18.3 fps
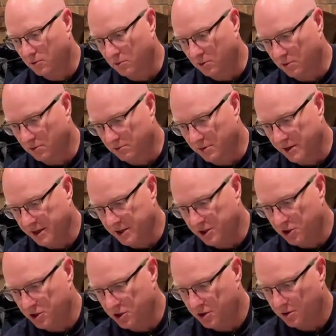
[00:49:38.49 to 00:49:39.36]
will
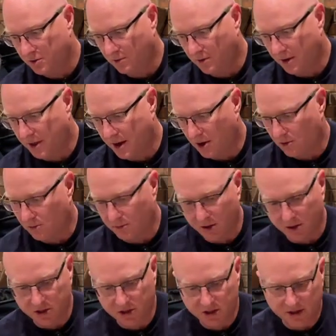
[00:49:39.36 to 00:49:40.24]
reach without
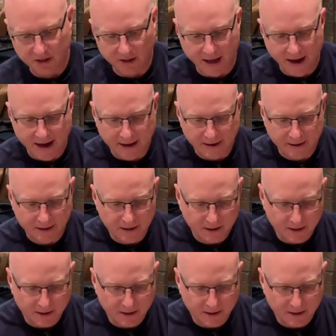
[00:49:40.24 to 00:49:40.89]
much slack